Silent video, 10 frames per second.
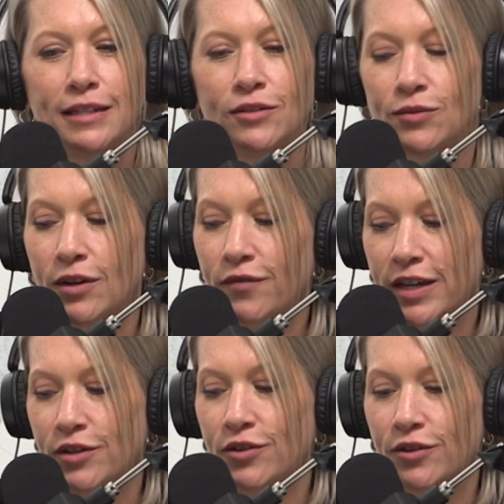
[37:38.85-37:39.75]
He's a
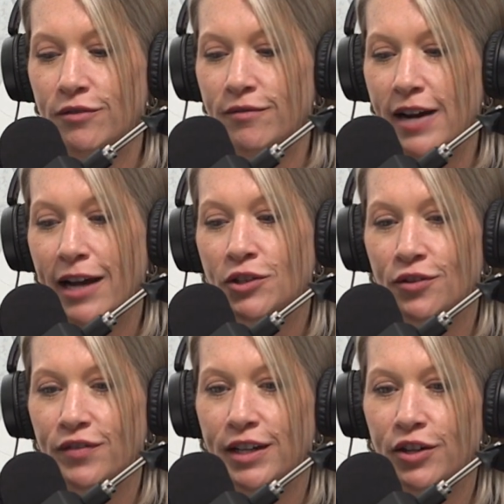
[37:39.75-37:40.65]
vendor,
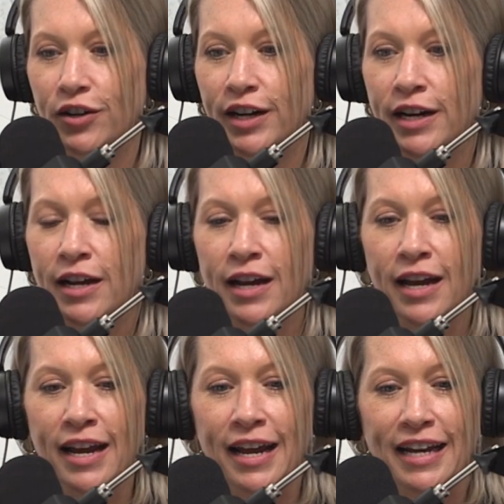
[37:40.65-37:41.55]
national vendor. And
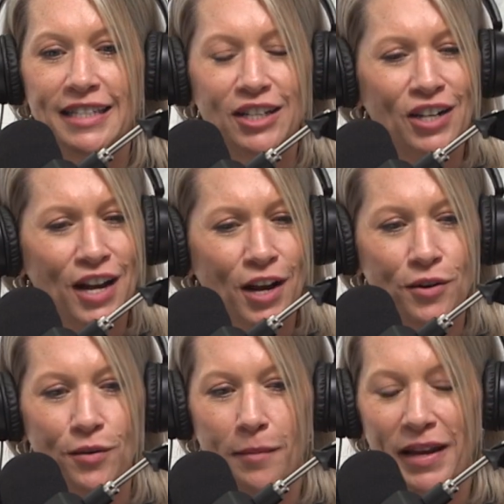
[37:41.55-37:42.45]
he said,
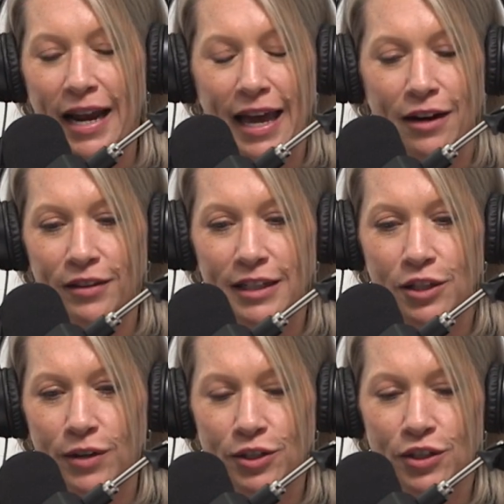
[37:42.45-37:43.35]
I mean, I had all
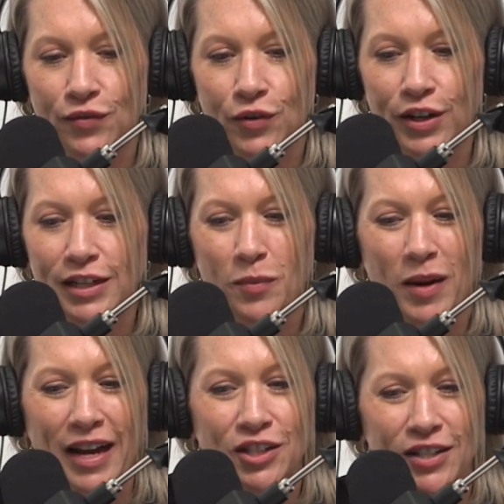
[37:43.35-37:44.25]
these questions for you. He said,
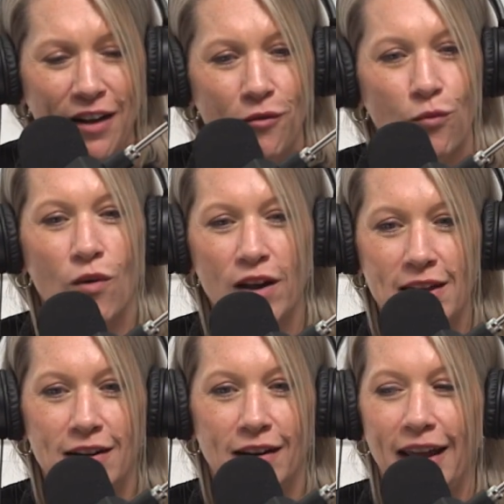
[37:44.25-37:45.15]
but I just have
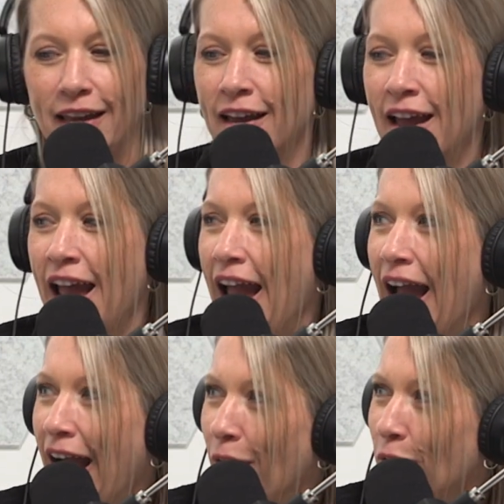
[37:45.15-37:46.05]
one, like,
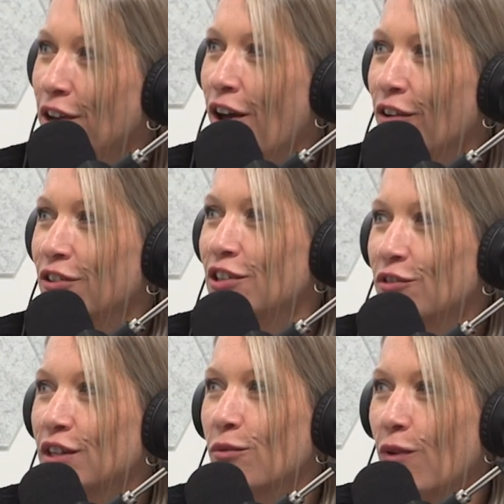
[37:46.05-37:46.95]
how are y'all
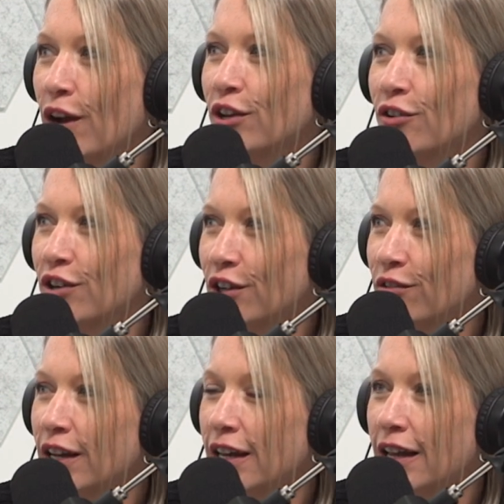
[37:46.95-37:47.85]
doing what you're
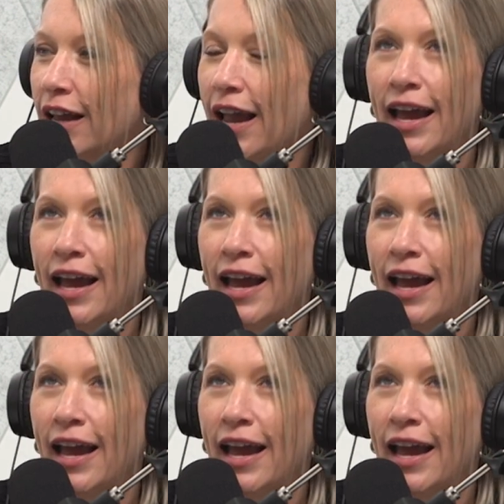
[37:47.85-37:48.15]
doing?